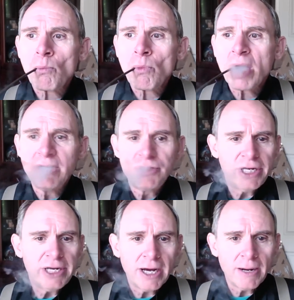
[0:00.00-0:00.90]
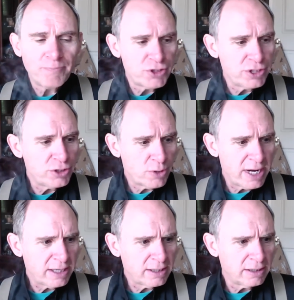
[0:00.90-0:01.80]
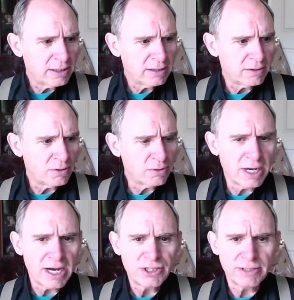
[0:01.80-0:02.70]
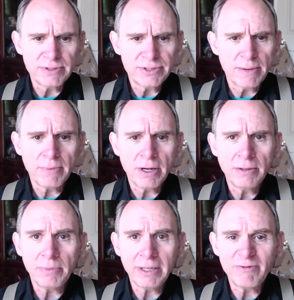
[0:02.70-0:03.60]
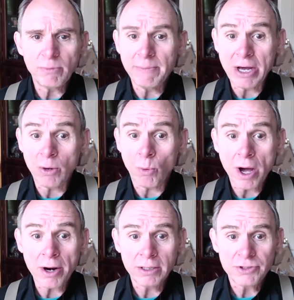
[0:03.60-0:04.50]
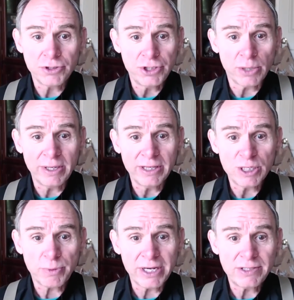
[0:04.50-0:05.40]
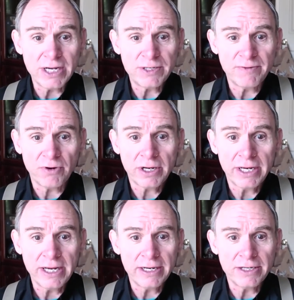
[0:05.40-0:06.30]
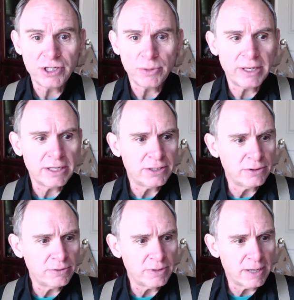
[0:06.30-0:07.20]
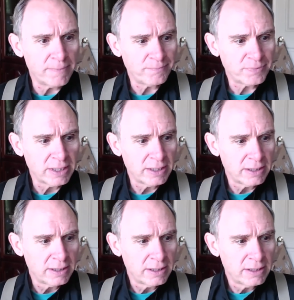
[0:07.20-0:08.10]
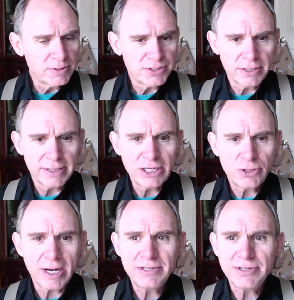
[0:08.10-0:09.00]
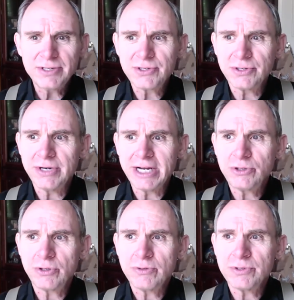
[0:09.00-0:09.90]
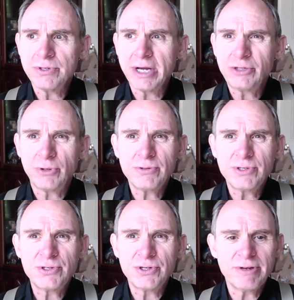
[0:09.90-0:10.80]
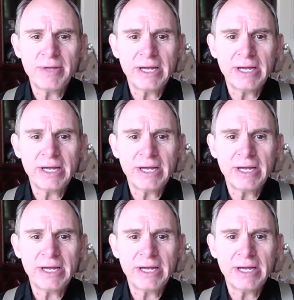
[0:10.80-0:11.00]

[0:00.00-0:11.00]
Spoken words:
And she drank, oh gosh, it was some unbelievable amount of water so she could win this PlayStation for her kid. And she went into, was it nitrosis or nitrosis or something?